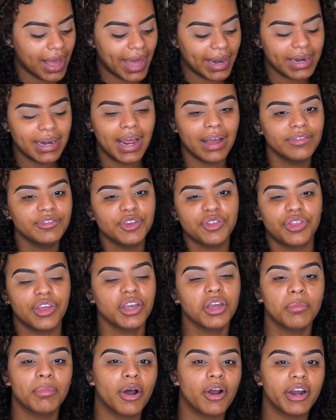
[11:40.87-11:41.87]
I didn't have to
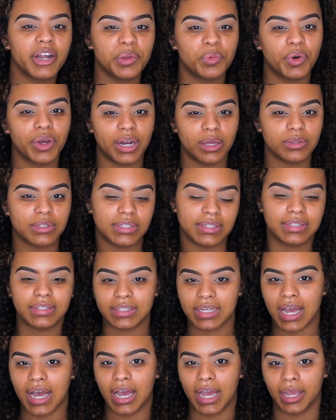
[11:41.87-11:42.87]
think about anyone else's
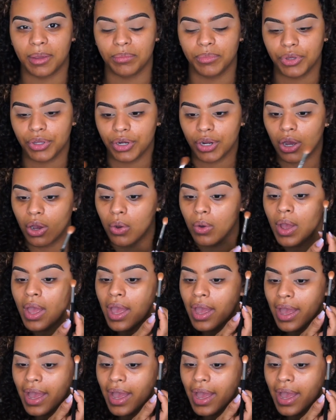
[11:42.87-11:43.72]
time, you know?